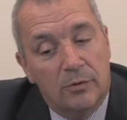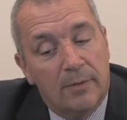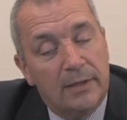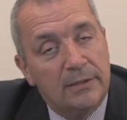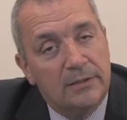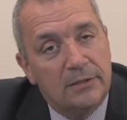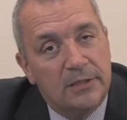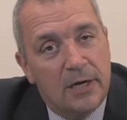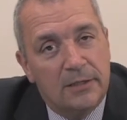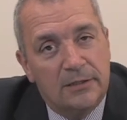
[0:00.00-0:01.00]
you may need
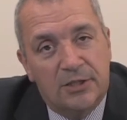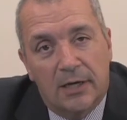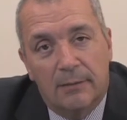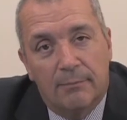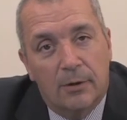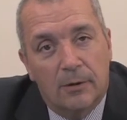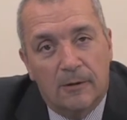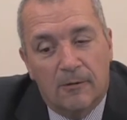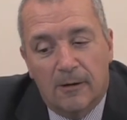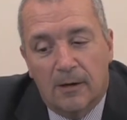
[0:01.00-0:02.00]
to check a
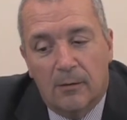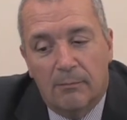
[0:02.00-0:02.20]
burglar alarm